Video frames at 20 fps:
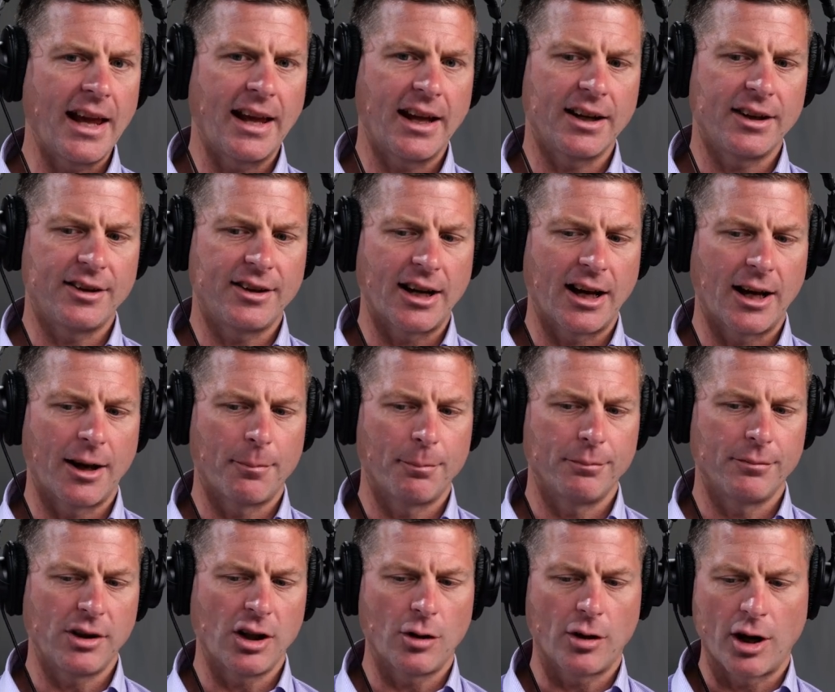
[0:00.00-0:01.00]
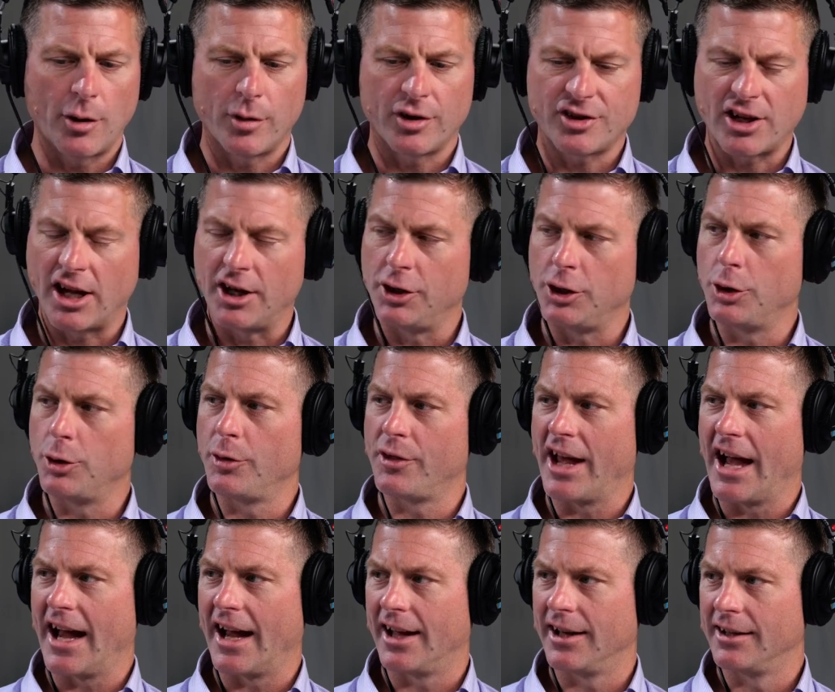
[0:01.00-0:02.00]
And I wish I knew
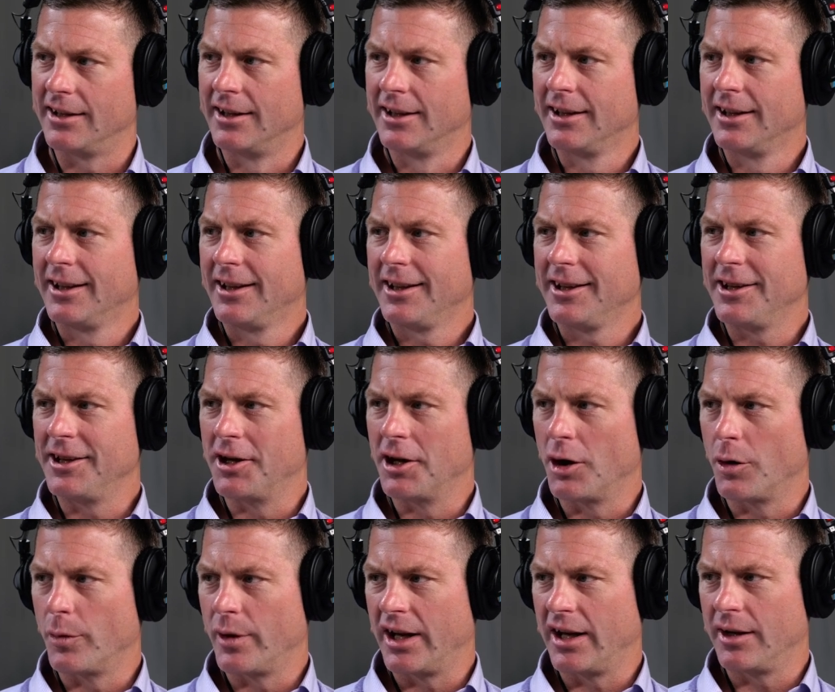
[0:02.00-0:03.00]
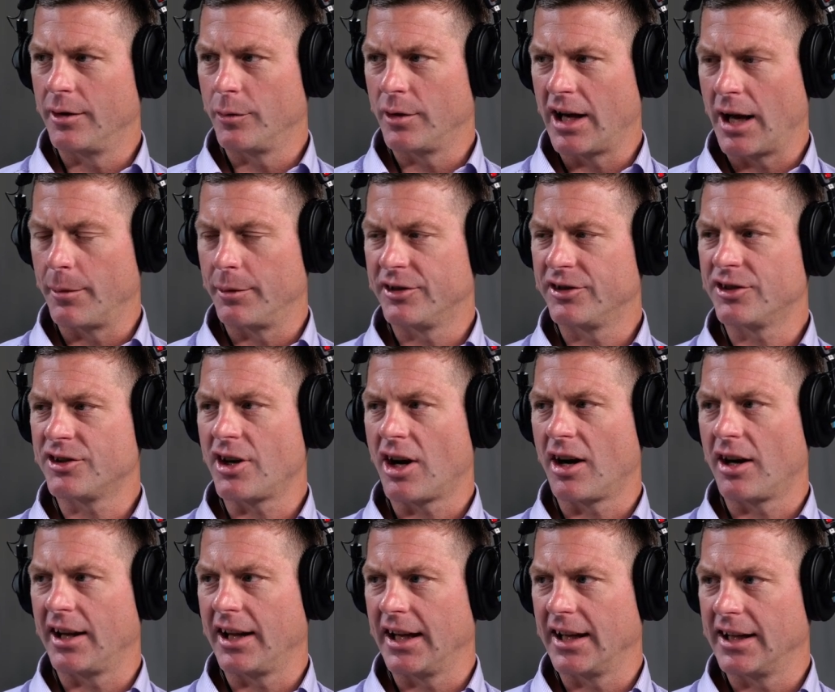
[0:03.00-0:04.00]
that when I was
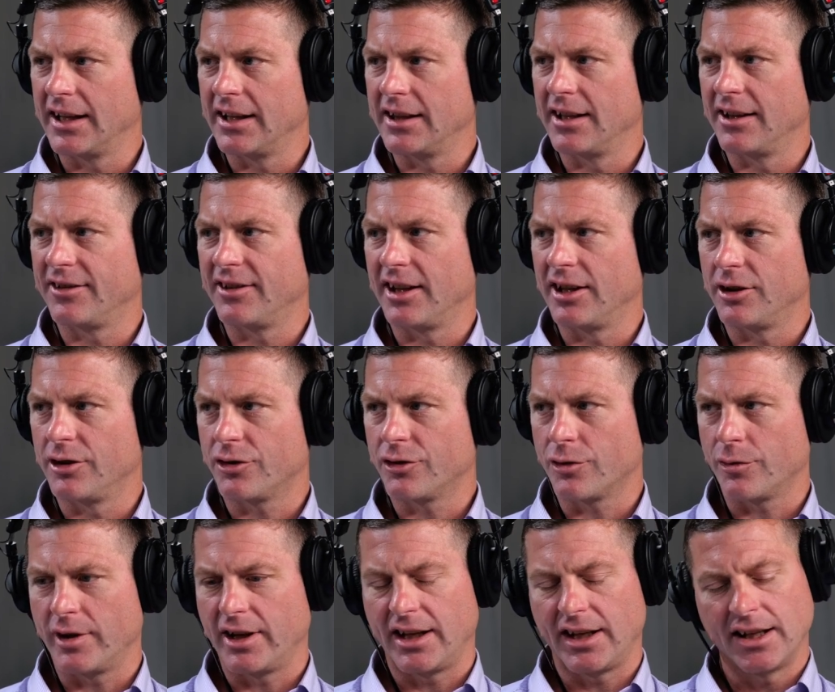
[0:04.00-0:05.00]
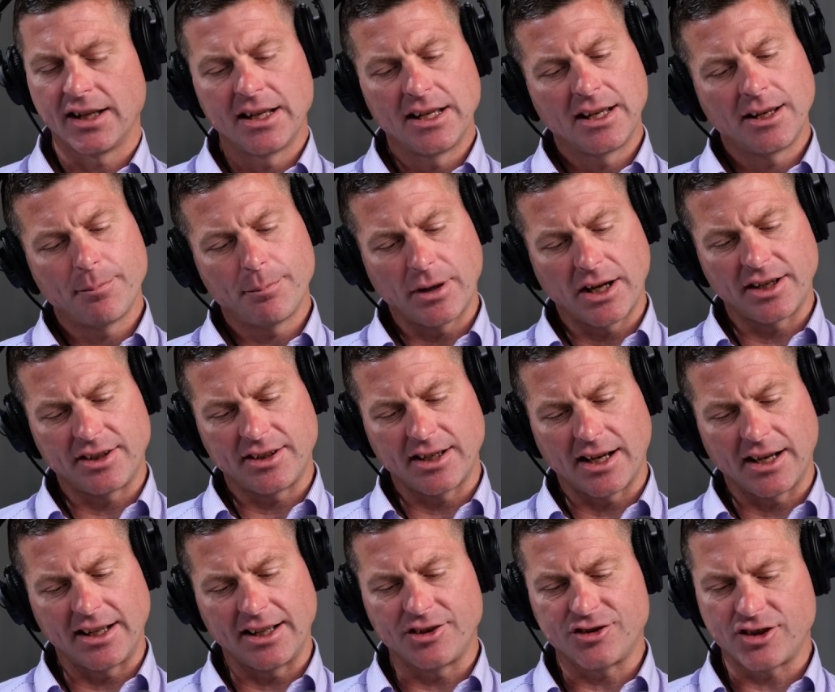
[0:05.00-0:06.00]
starting in this industry, but
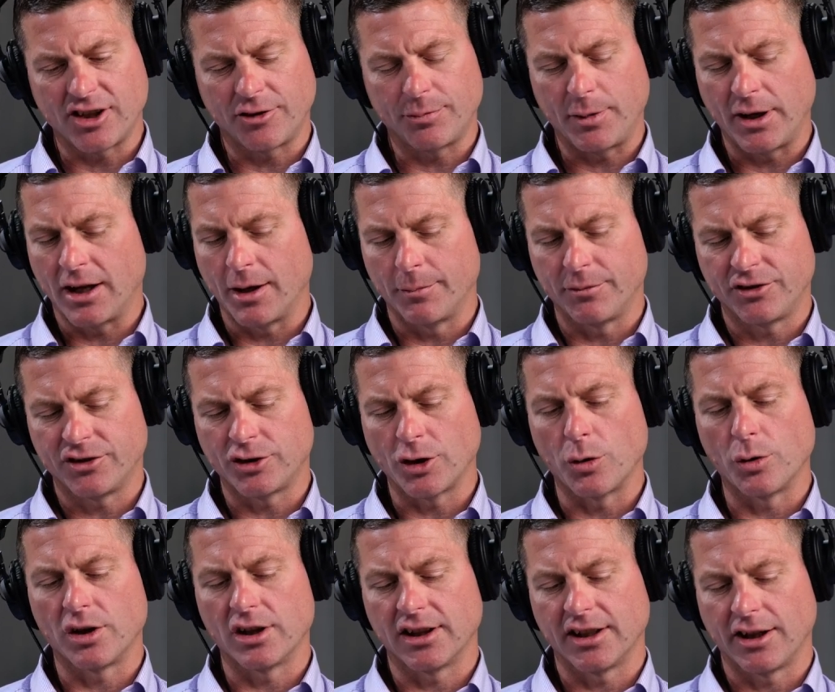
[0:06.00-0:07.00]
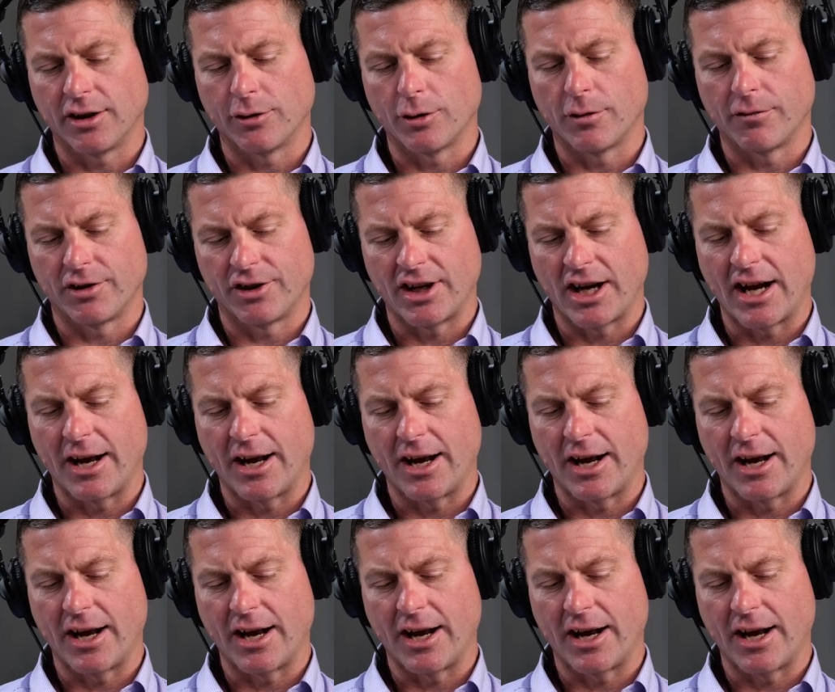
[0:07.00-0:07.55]
it's just become so clear over